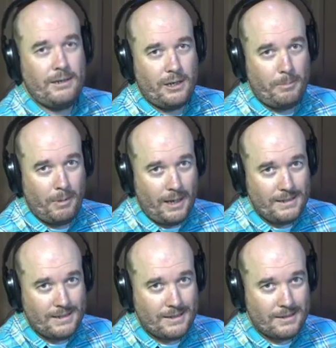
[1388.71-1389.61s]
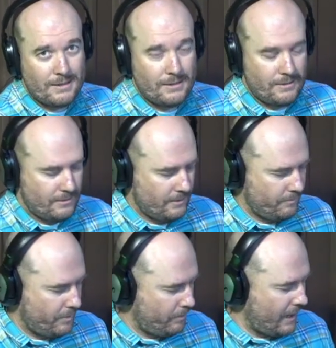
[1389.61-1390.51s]
on the bass,
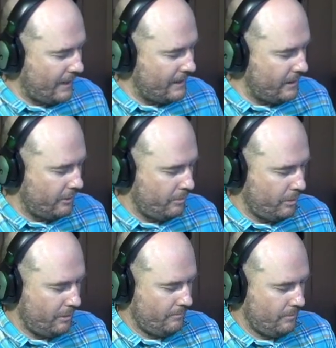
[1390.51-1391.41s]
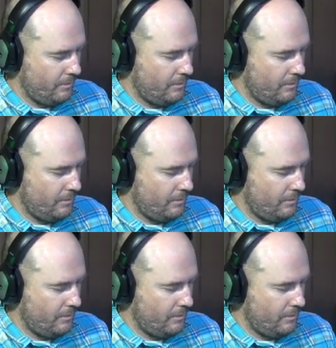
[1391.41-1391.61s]
but play E on the bottom.